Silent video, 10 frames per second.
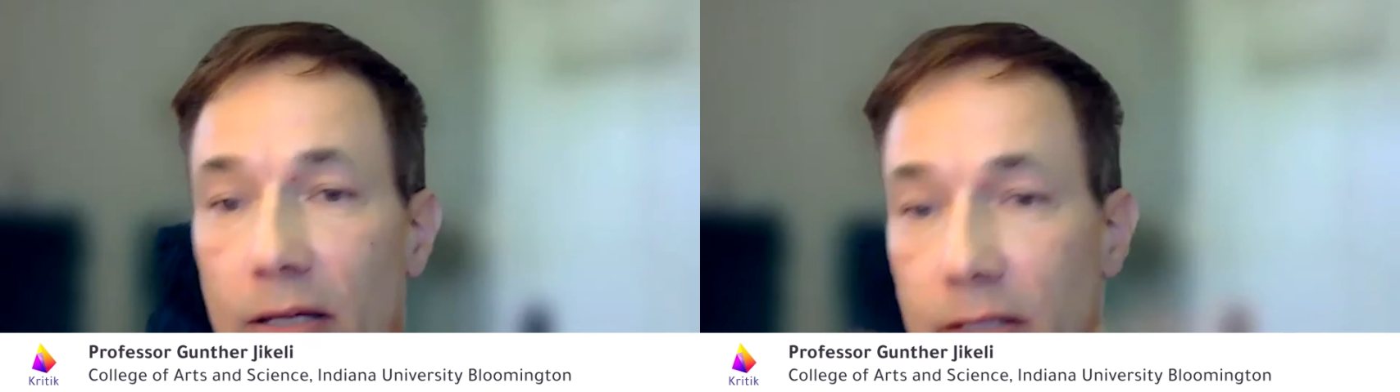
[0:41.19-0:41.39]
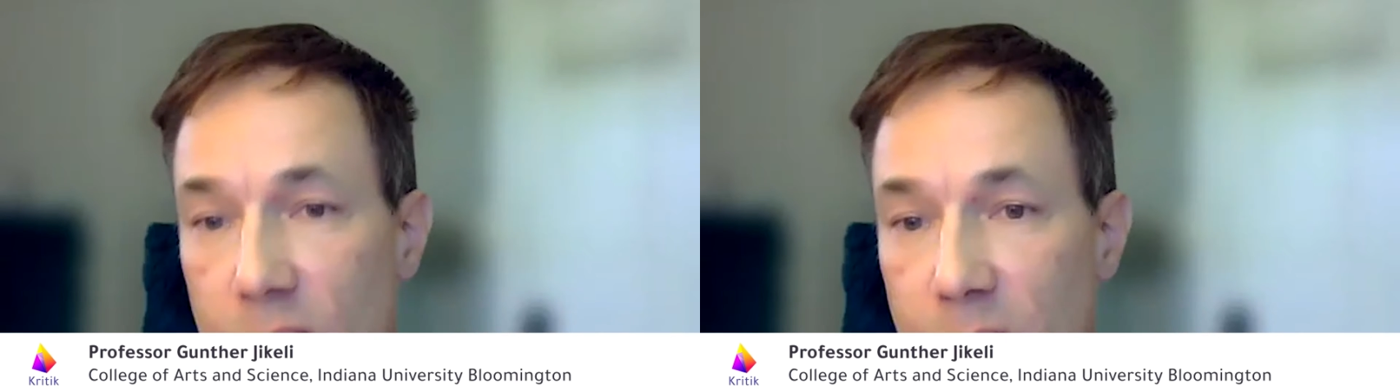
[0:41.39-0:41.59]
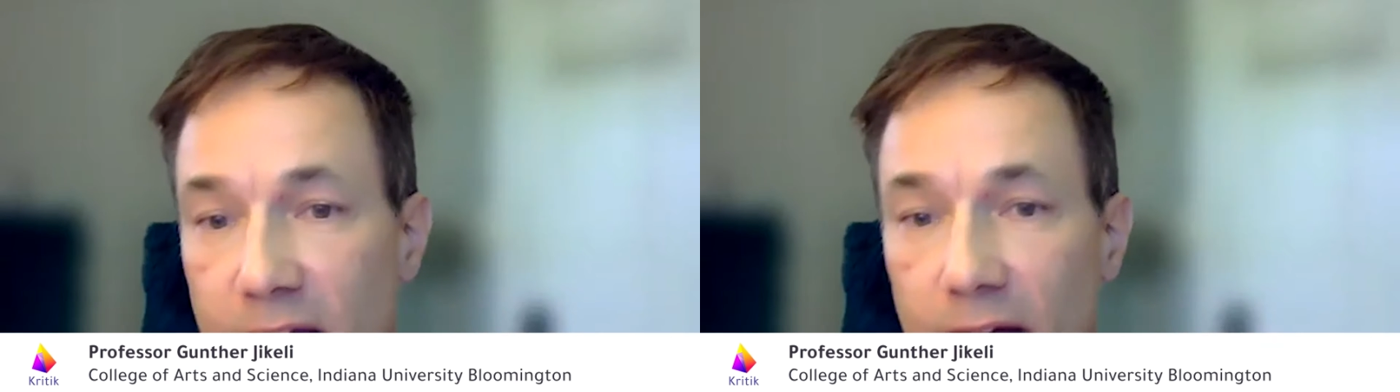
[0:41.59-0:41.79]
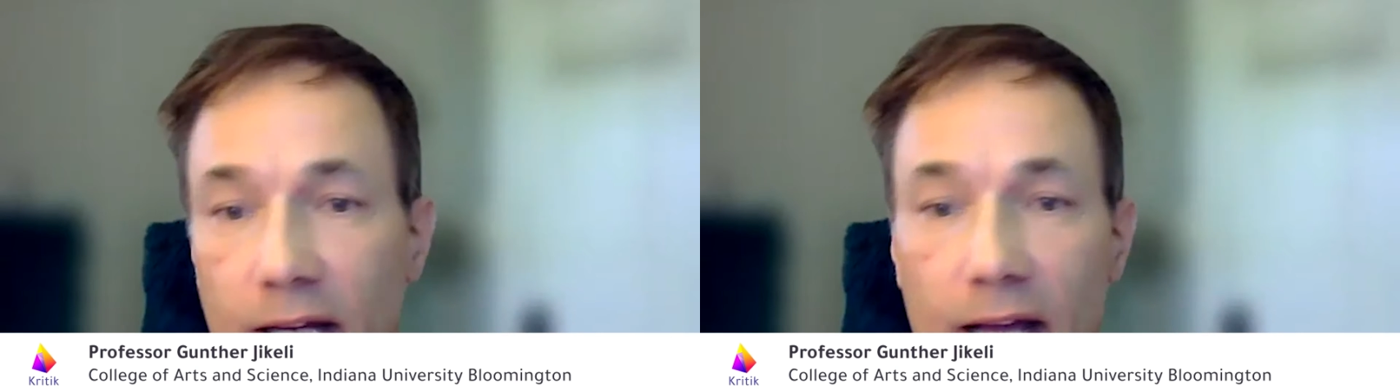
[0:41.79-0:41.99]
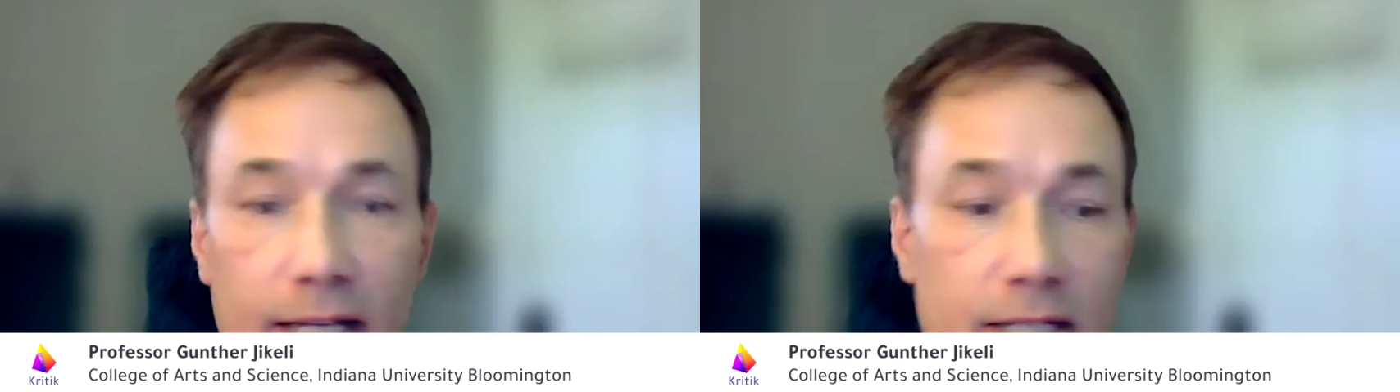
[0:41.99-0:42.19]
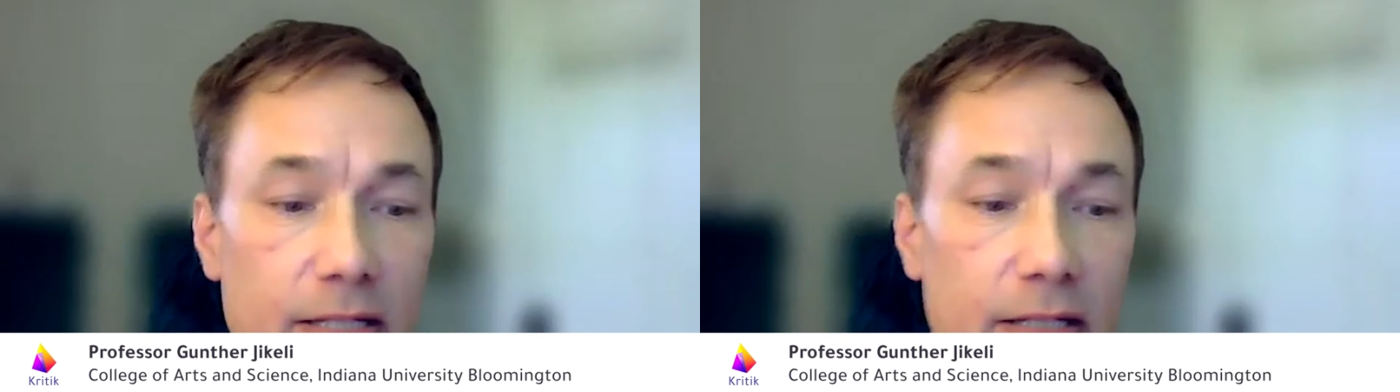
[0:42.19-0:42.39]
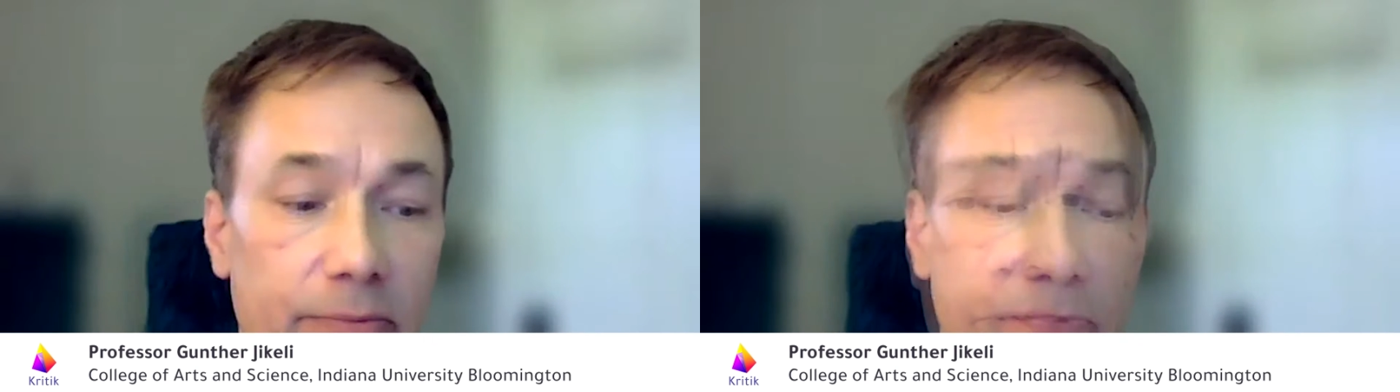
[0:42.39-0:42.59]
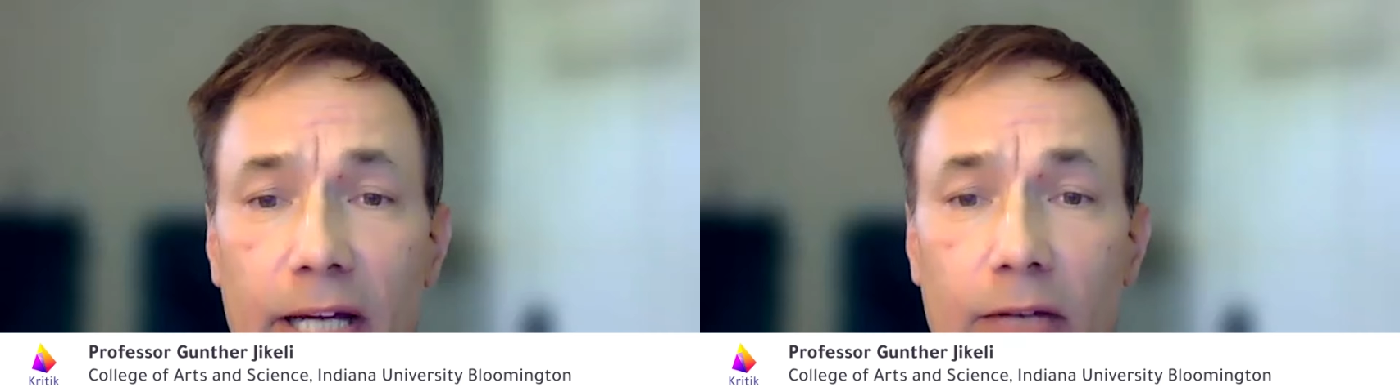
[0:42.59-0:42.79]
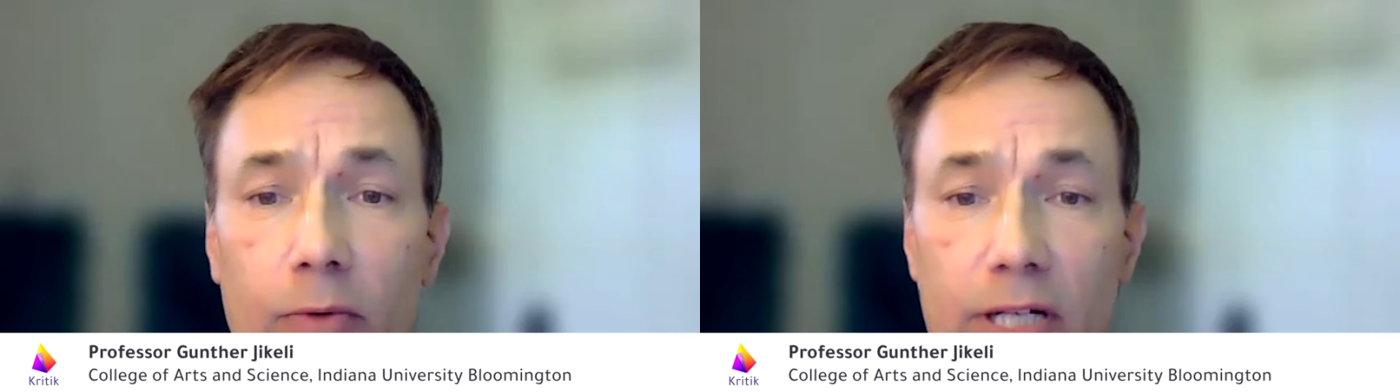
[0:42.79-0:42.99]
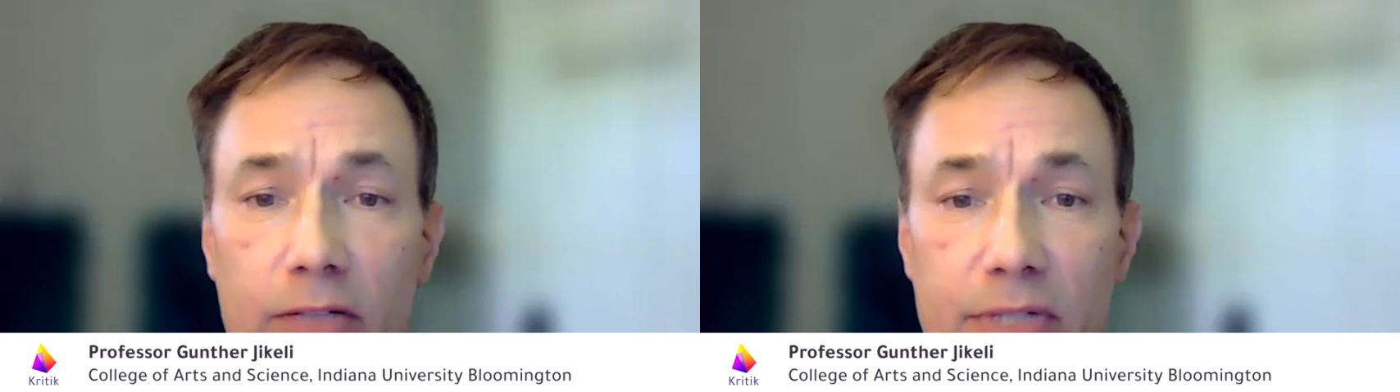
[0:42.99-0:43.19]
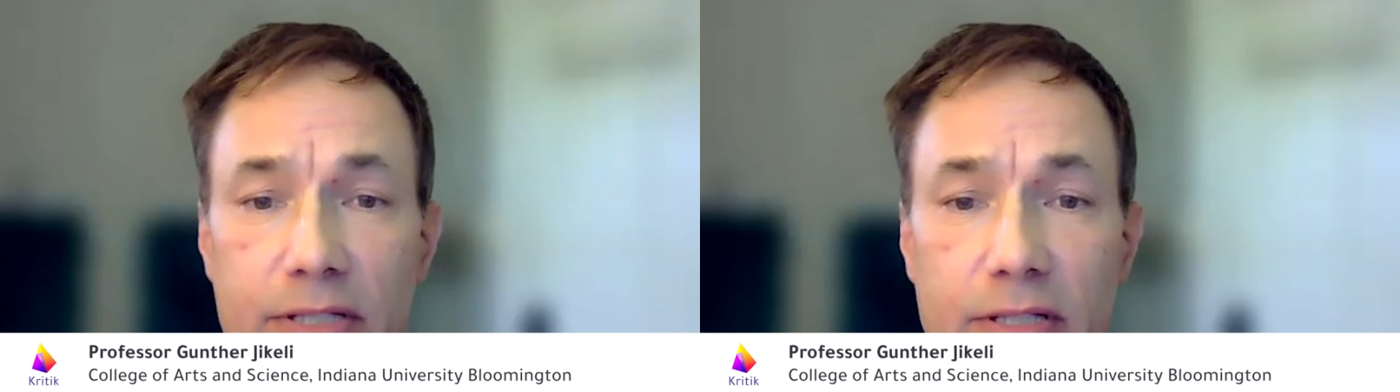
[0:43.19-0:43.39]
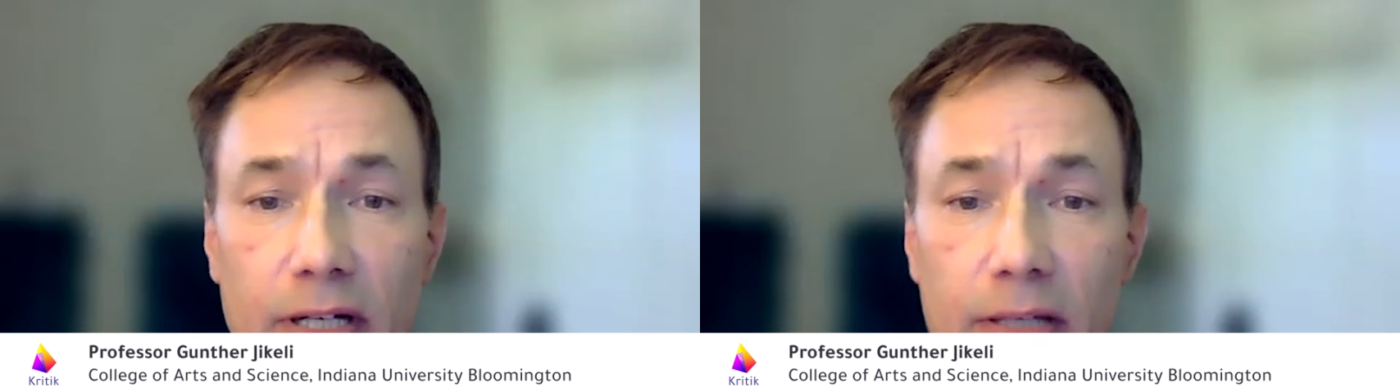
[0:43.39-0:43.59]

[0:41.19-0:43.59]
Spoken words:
in this bigger class, I worked with